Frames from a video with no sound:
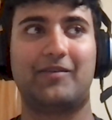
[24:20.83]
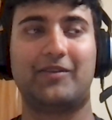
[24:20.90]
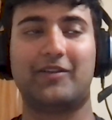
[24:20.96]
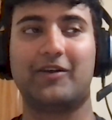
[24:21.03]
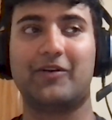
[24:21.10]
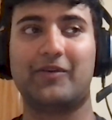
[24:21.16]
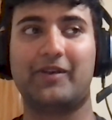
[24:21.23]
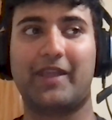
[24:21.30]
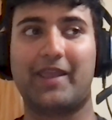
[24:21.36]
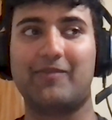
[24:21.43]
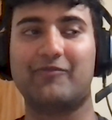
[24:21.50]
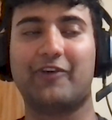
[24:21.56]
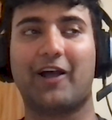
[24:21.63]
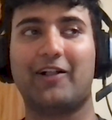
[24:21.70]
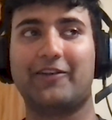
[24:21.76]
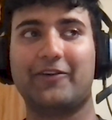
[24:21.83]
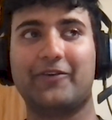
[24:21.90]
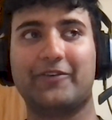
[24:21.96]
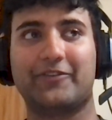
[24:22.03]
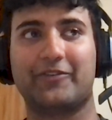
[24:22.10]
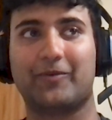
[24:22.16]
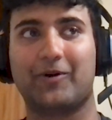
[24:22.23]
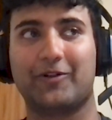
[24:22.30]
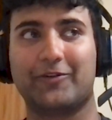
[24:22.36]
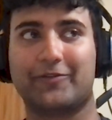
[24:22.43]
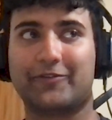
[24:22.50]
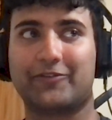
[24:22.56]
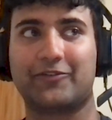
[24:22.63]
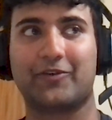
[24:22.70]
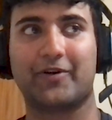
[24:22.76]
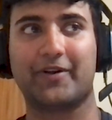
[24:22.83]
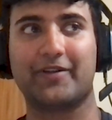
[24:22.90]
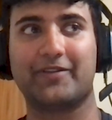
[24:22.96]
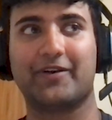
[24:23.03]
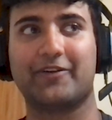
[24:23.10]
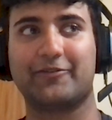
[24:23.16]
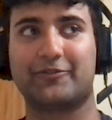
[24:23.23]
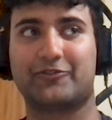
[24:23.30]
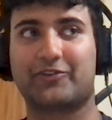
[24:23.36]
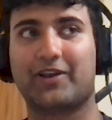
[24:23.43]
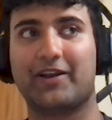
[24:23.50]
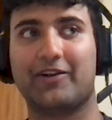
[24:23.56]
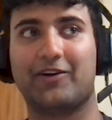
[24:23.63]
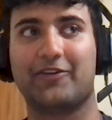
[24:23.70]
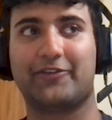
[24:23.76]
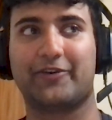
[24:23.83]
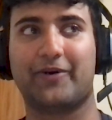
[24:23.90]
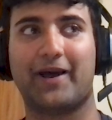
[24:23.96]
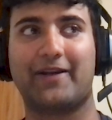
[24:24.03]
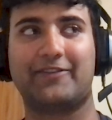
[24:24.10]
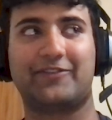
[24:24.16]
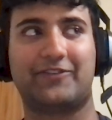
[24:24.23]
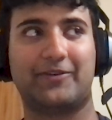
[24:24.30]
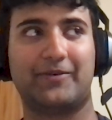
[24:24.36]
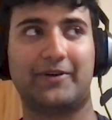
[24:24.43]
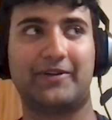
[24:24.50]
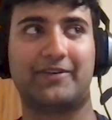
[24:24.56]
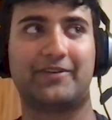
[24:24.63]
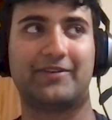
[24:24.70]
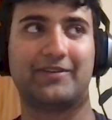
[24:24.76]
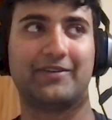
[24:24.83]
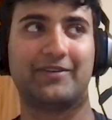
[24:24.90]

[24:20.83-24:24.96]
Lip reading: name value as the Waldorf Astoria does, which kind of also adds to it.